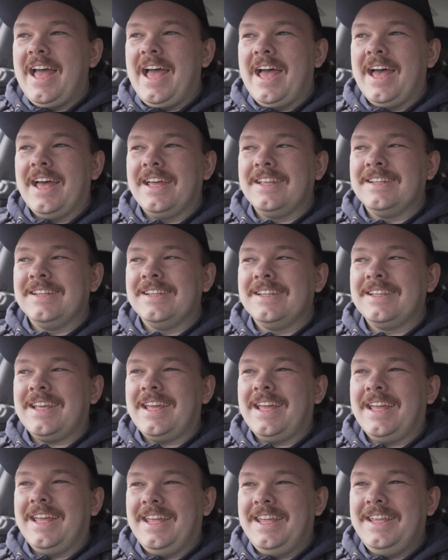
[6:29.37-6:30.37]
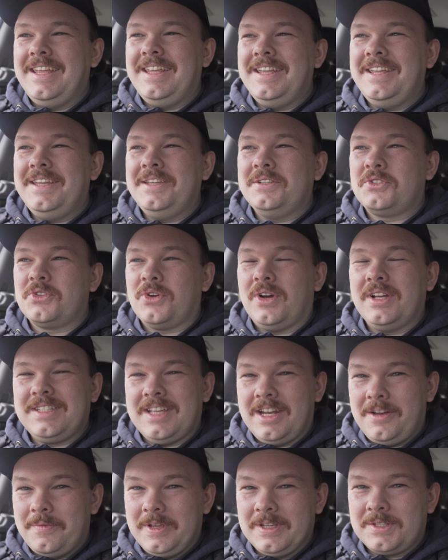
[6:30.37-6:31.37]
And he tried
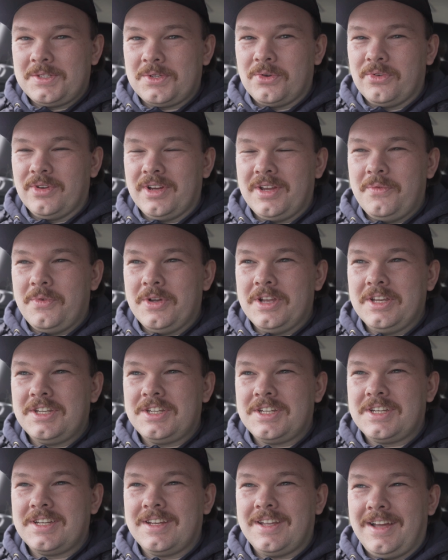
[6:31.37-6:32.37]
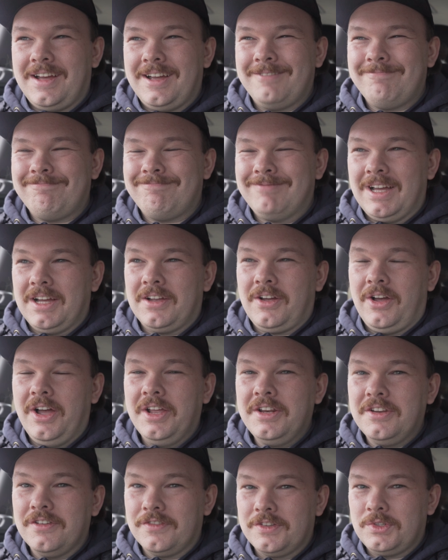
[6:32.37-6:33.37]
telling me a story which I
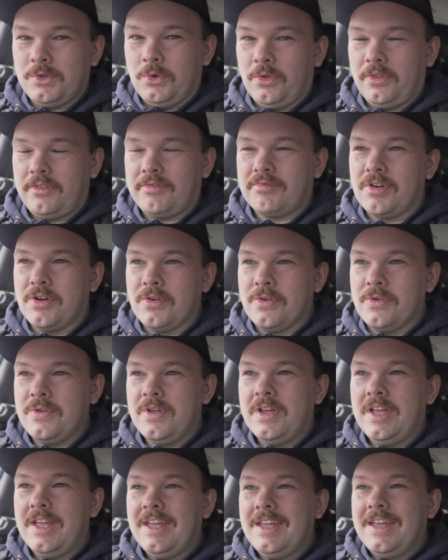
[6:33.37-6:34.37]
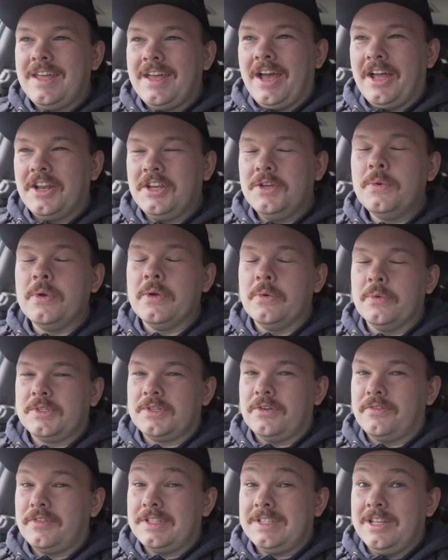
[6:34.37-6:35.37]
kind of saw through. I knew it was
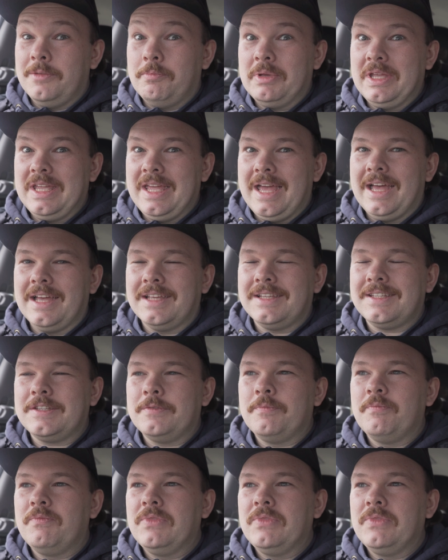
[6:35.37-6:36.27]
obviously BS.